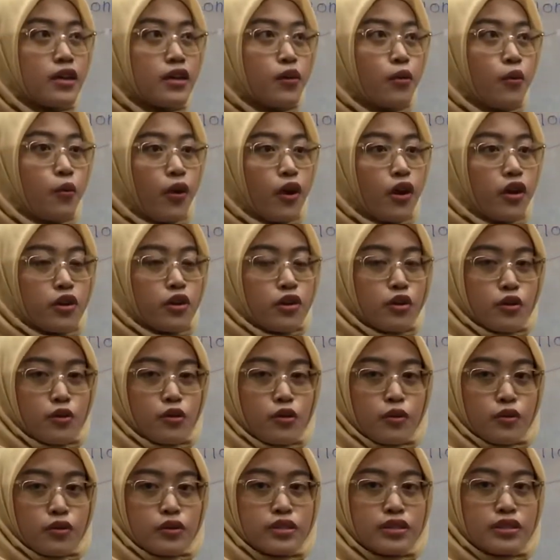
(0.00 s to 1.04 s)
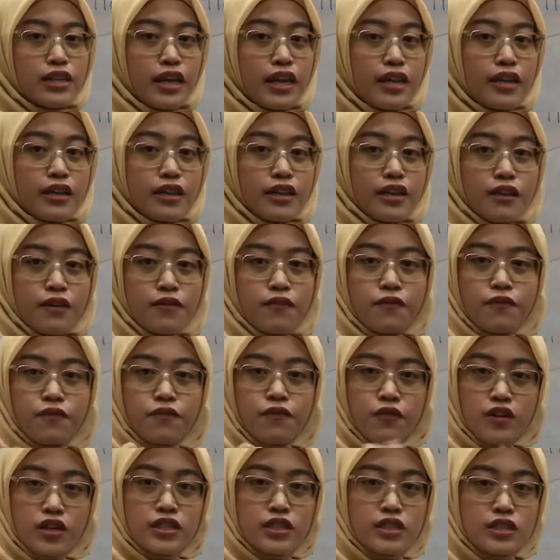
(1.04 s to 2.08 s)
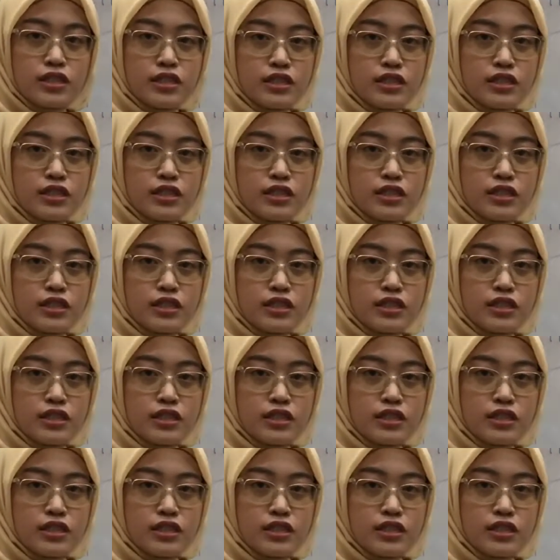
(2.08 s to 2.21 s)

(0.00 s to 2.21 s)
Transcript: where you state the first,